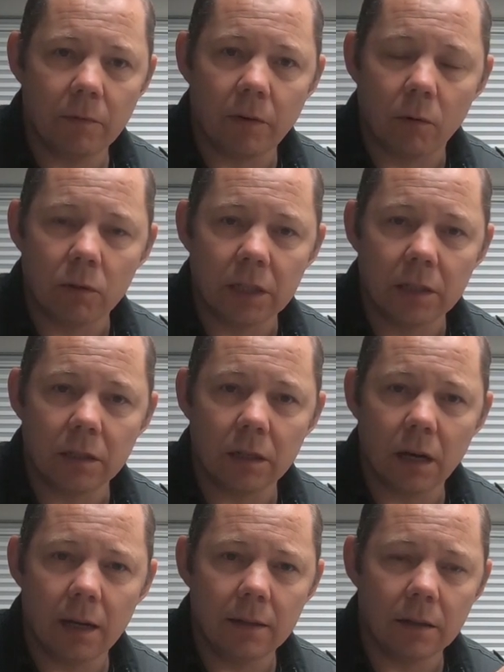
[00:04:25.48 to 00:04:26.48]
voltage,
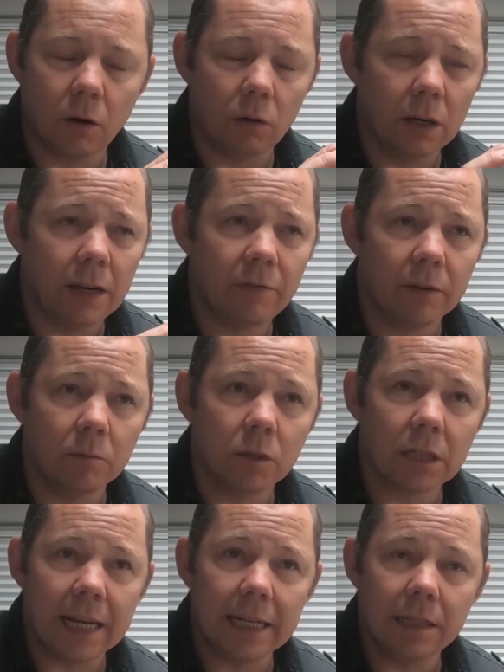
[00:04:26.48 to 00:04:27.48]
and on the lithium
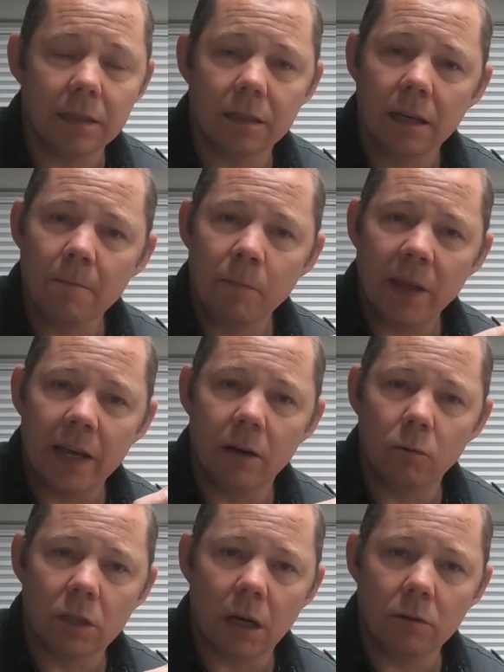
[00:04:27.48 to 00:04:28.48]
settings it
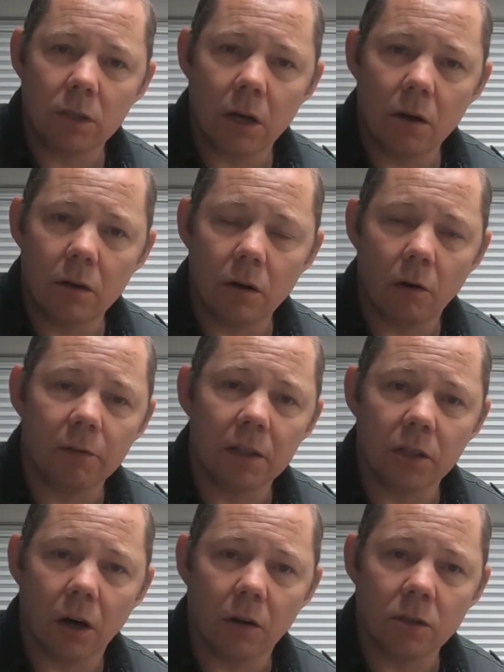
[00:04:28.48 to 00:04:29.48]
also turn off the
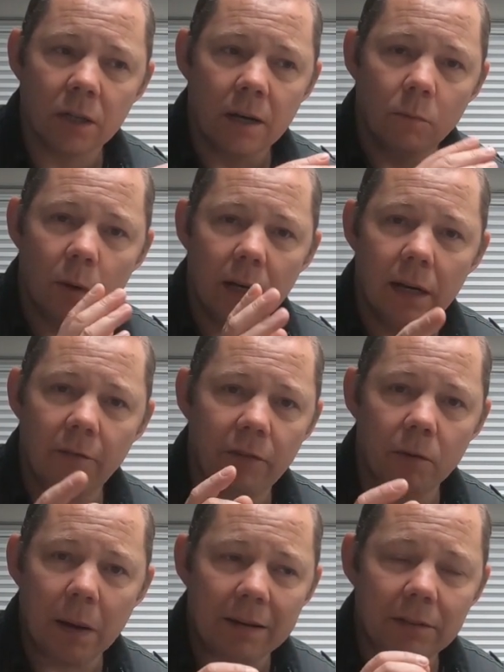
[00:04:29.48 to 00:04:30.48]
charge when the
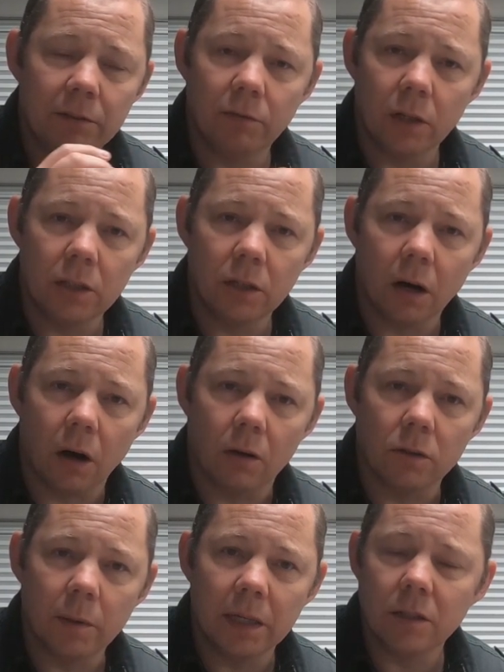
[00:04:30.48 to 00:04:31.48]
lithium battery is fully
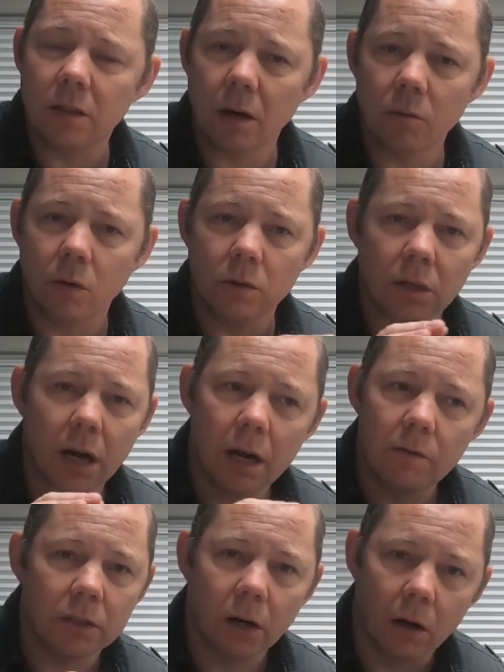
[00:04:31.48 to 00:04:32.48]
charged, because you don't want to
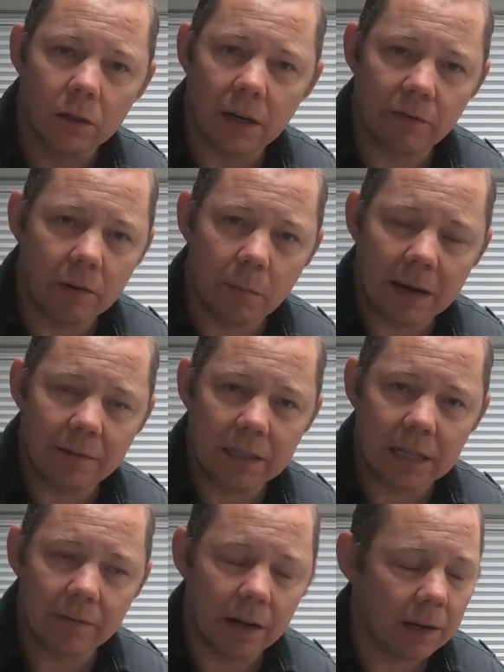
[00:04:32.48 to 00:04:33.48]
overcharge lithium
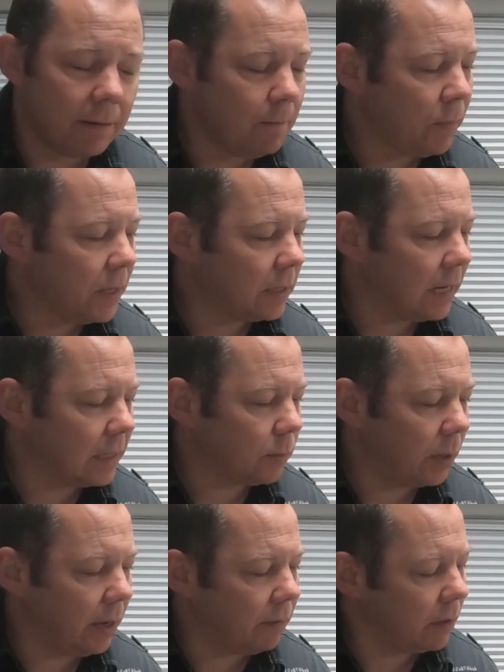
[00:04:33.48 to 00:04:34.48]
batteries either. So that's
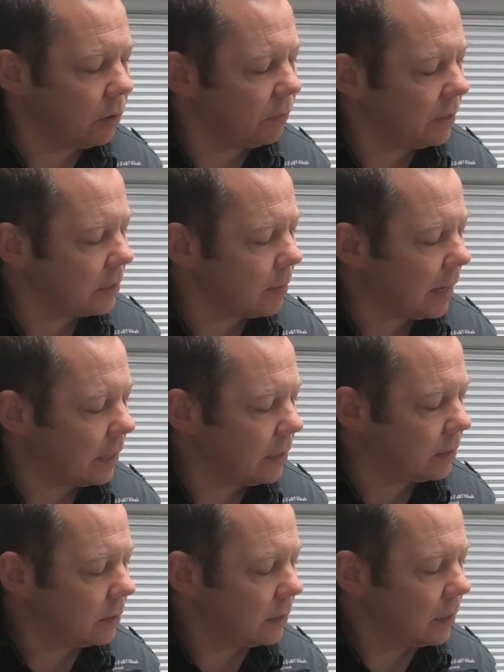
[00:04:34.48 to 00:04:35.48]
one of the other good things about
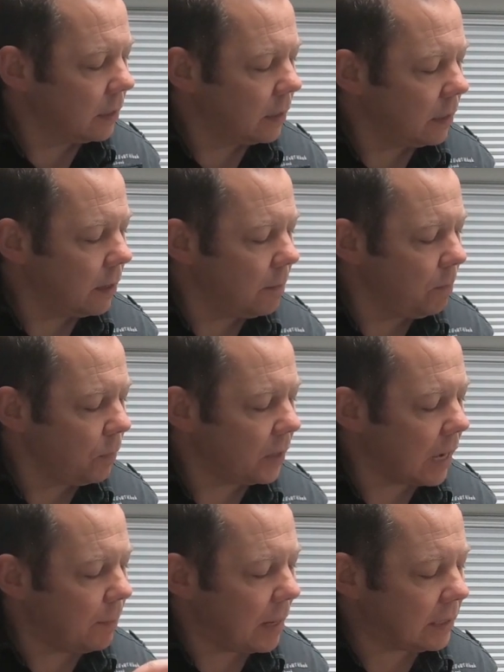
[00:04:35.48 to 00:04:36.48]
these.
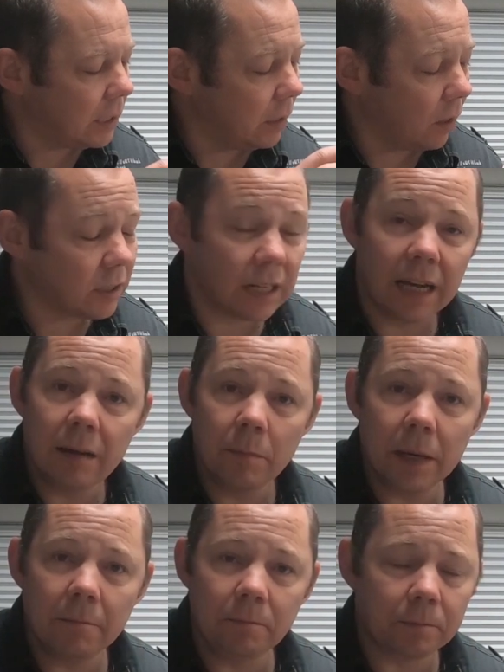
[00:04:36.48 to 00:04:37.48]
Going back to the isolating bit,